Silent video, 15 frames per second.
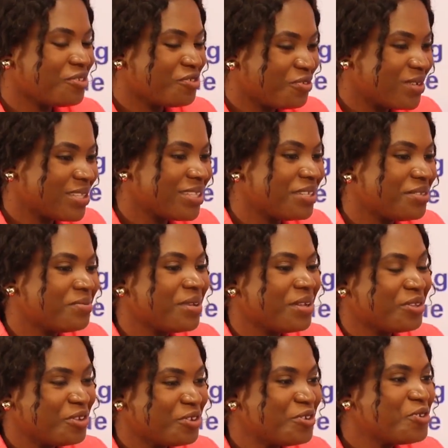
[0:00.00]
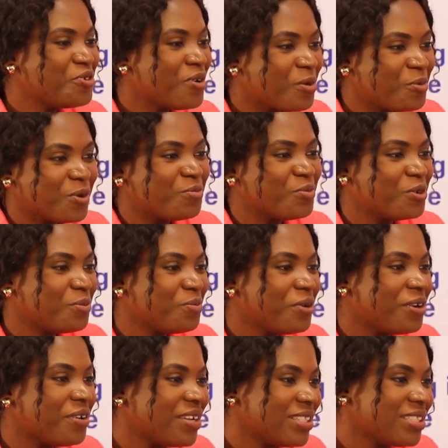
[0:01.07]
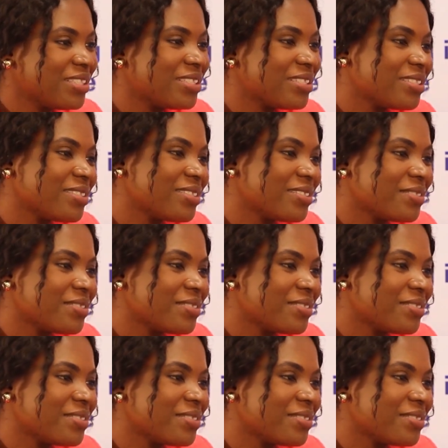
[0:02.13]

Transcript: interesting. Did you grow up with both parents?